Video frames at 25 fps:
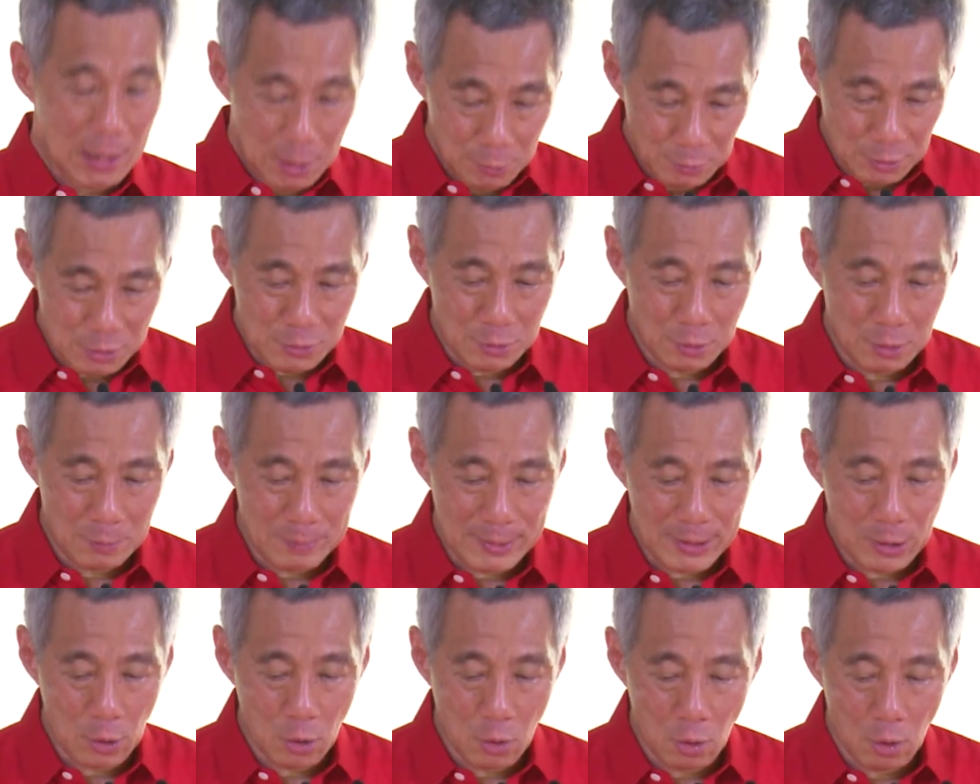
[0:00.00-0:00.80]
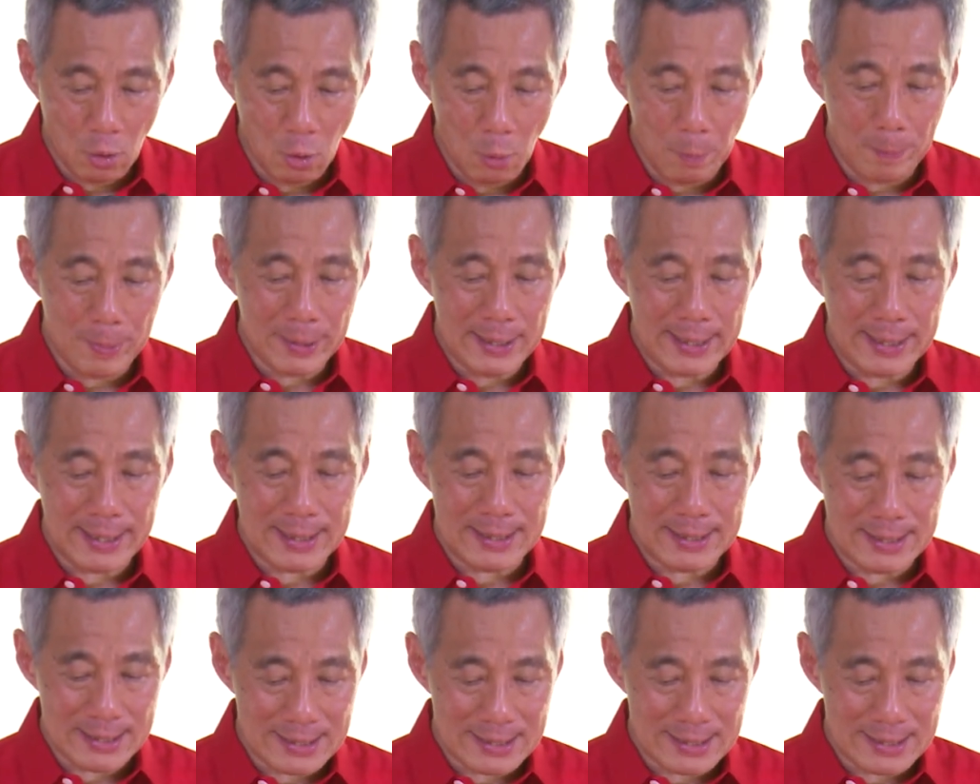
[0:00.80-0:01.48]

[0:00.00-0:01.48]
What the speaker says: which will be opening in